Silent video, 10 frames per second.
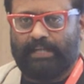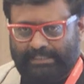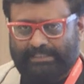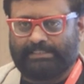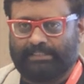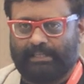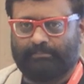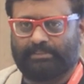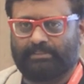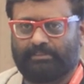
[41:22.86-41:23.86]
I teach in
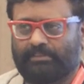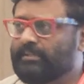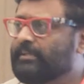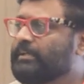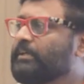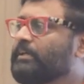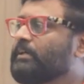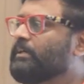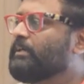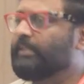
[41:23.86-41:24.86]
IIMs.
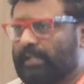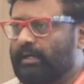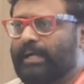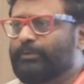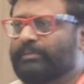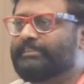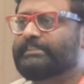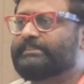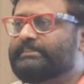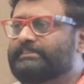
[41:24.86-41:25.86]
Yeah, I don't have
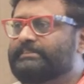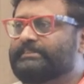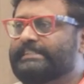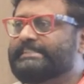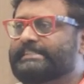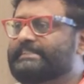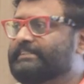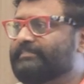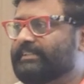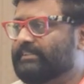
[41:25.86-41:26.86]
a digital
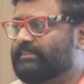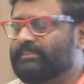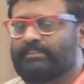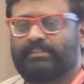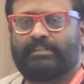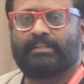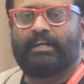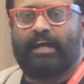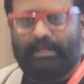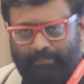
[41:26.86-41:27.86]
certificate.
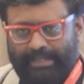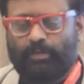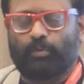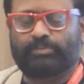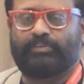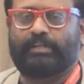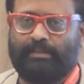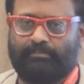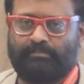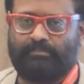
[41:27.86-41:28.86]
I make course for
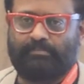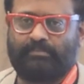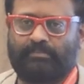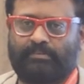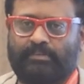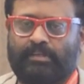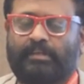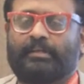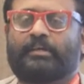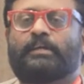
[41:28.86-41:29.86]
IIM.
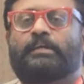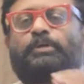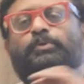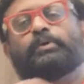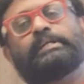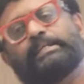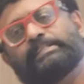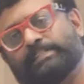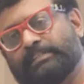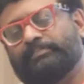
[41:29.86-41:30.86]
You don't
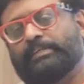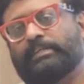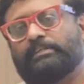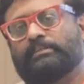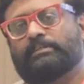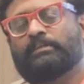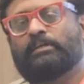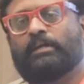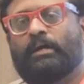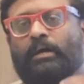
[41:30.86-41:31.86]
need certificate.
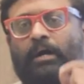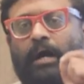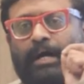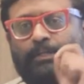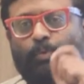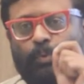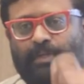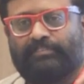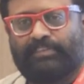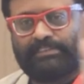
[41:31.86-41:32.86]
Are you
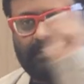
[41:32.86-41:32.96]
looking for